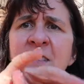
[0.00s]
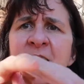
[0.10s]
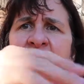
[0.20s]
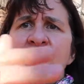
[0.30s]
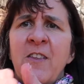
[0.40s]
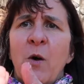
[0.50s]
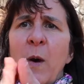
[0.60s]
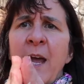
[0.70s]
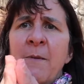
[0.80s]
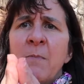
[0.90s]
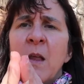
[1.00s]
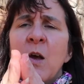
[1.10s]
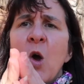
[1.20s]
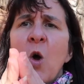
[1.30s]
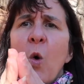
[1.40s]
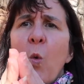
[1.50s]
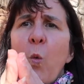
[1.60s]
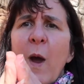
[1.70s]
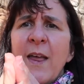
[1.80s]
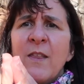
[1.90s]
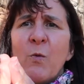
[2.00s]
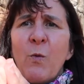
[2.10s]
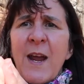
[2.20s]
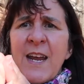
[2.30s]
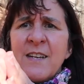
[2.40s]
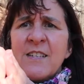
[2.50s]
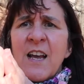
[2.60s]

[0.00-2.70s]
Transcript: and stuff in the way, when the rains